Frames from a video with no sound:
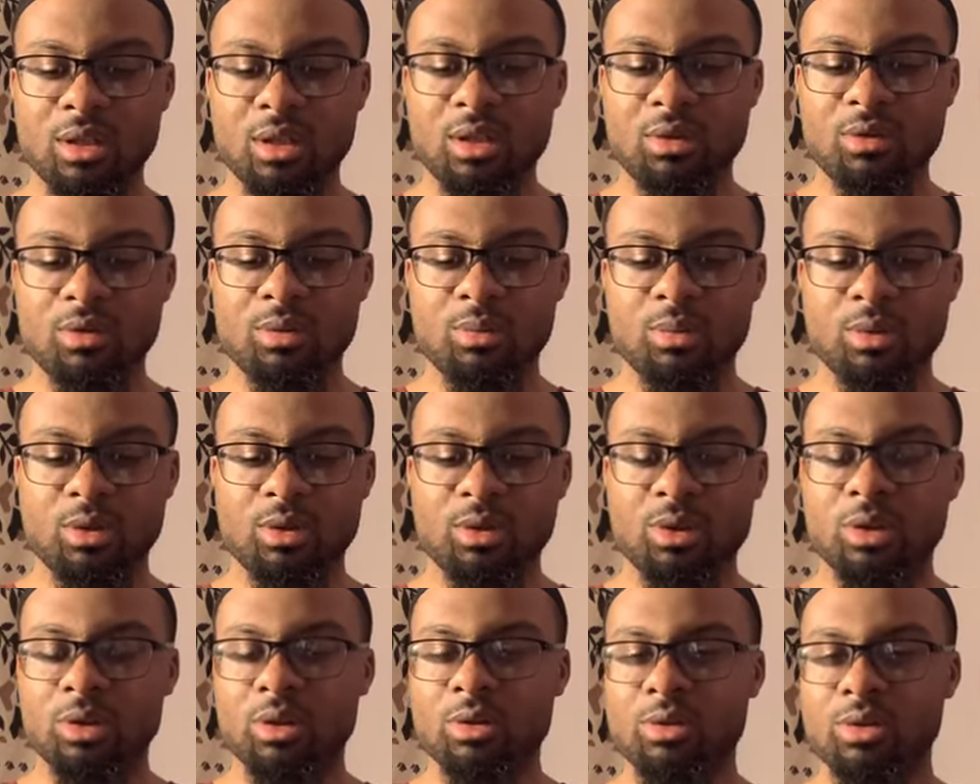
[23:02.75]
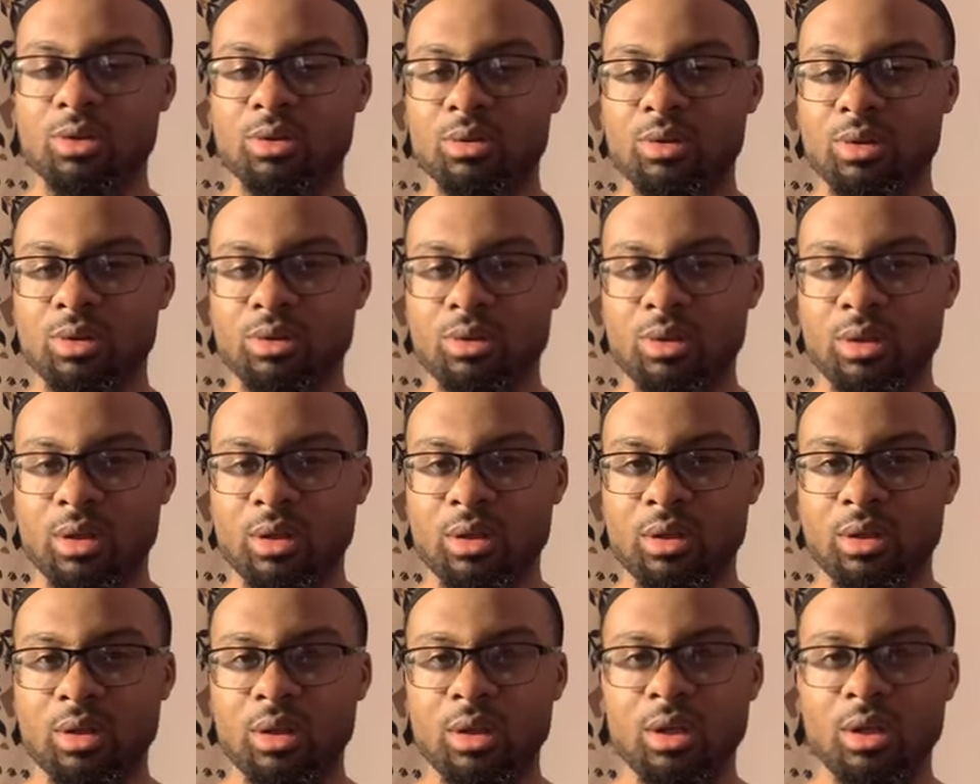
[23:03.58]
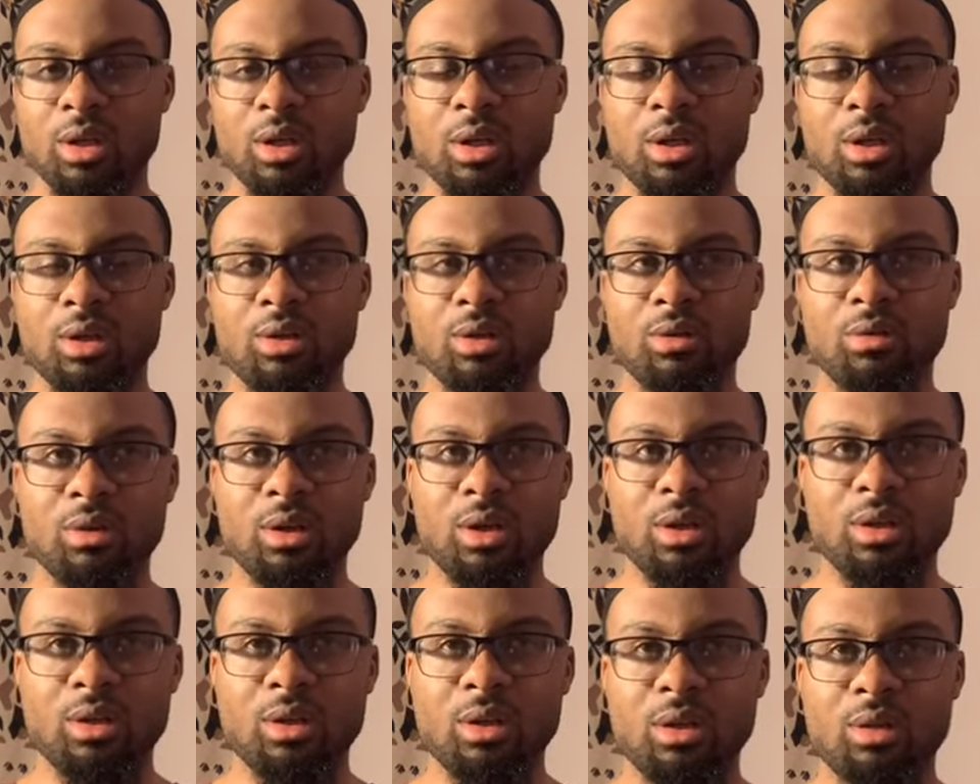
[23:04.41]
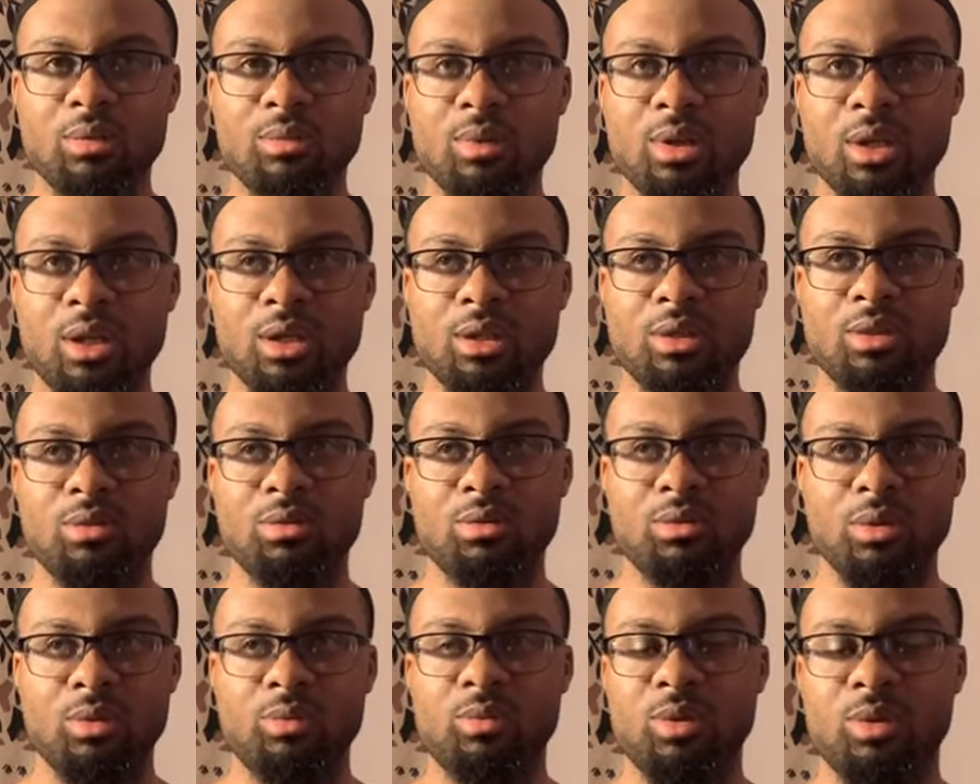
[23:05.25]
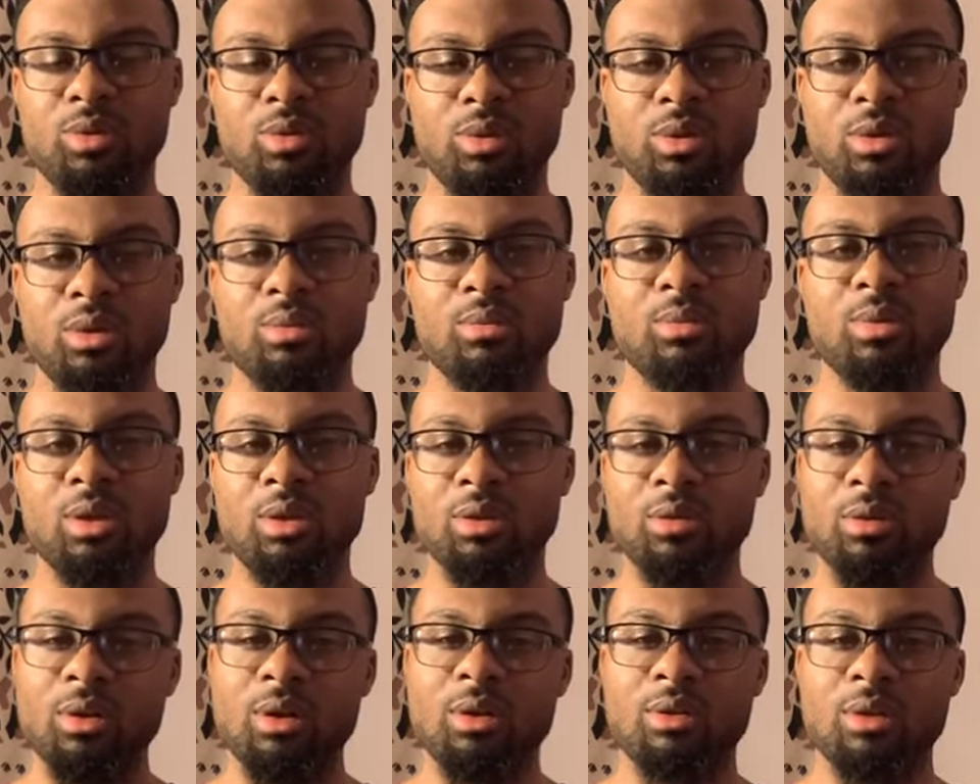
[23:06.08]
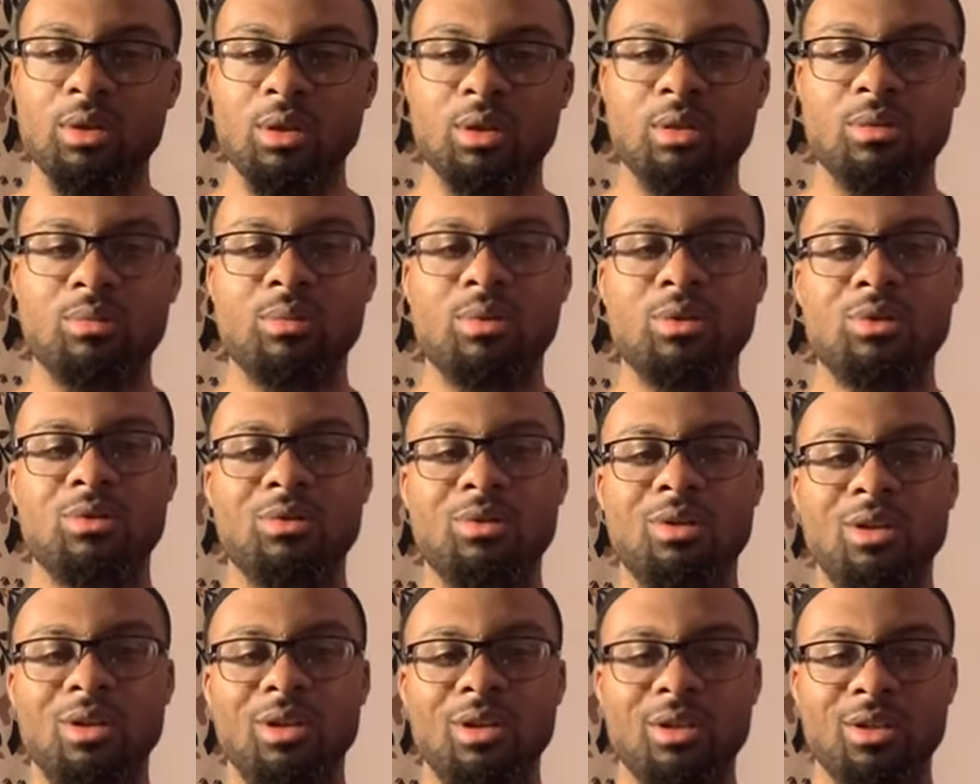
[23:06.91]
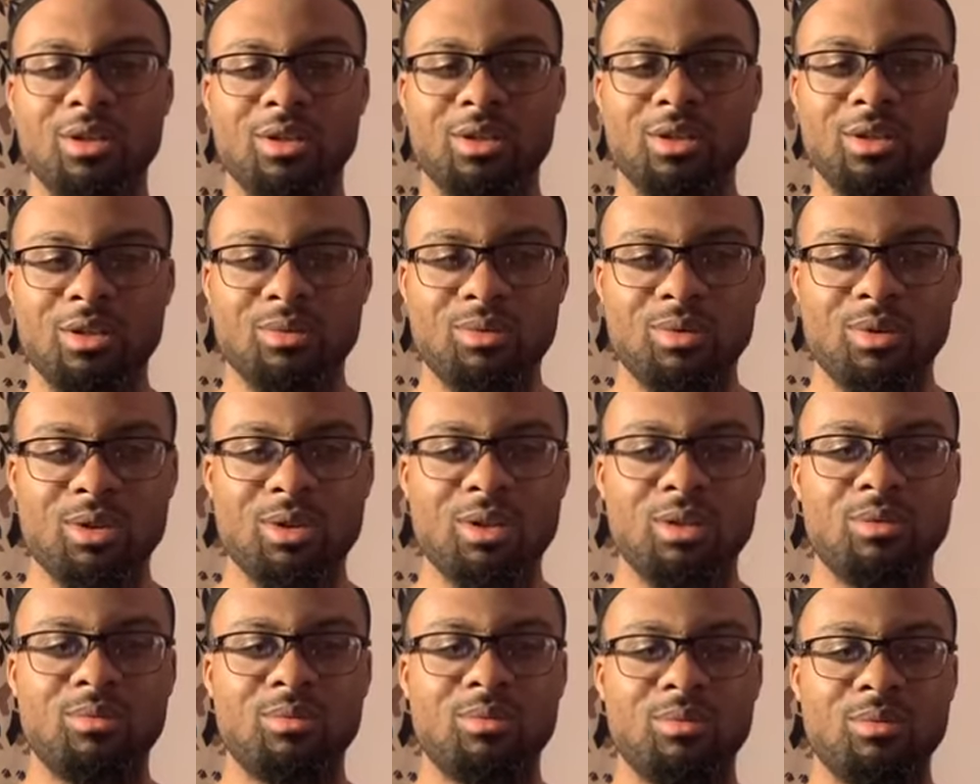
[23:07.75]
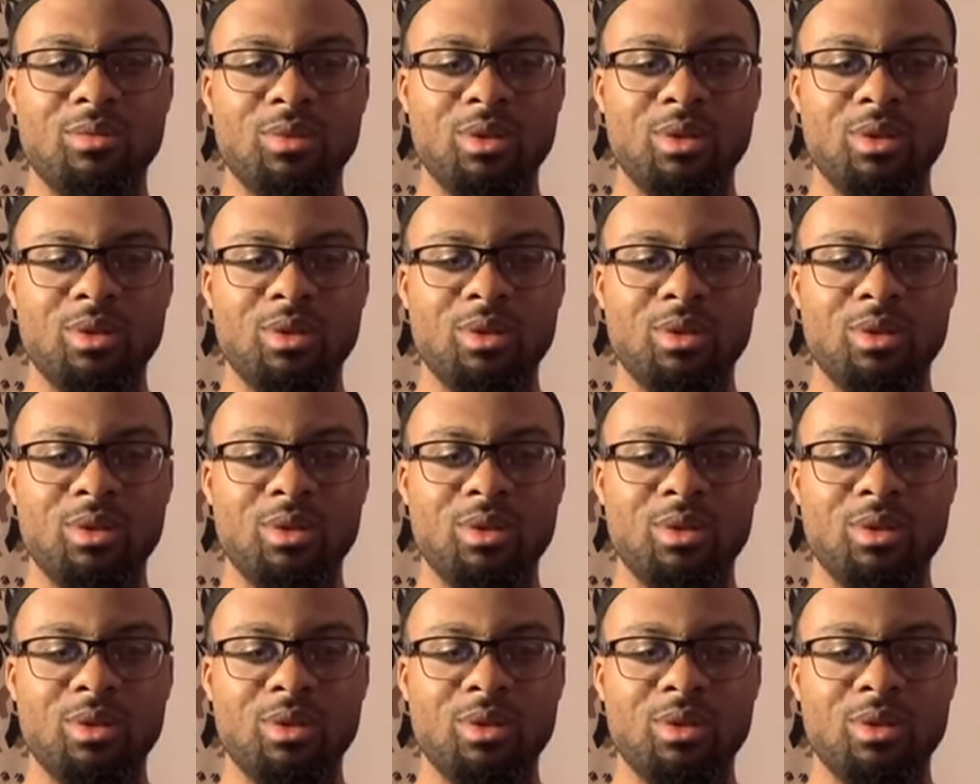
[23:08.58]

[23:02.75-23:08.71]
was pushed close to a tree. And now they're crowding him not to abuse him, they're crowding him because they want the